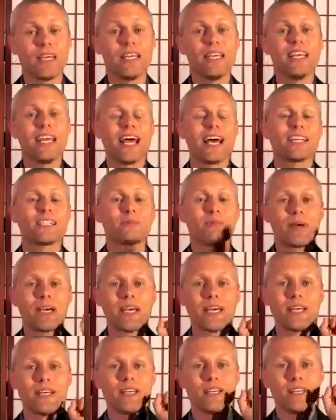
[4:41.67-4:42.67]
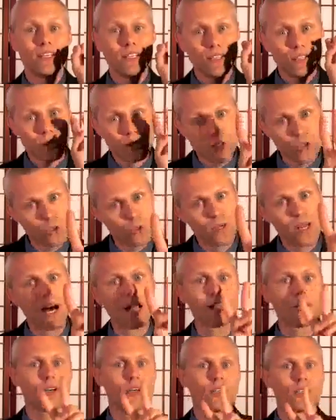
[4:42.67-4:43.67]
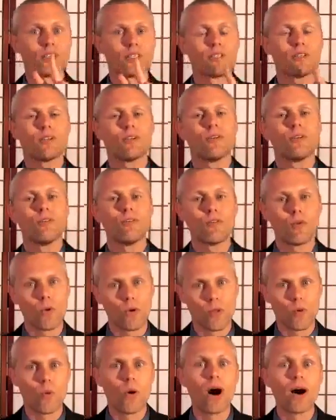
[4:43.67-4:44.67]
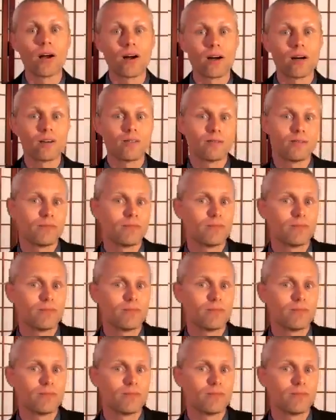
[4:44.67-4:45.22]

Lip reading: he has paid $2 for the water.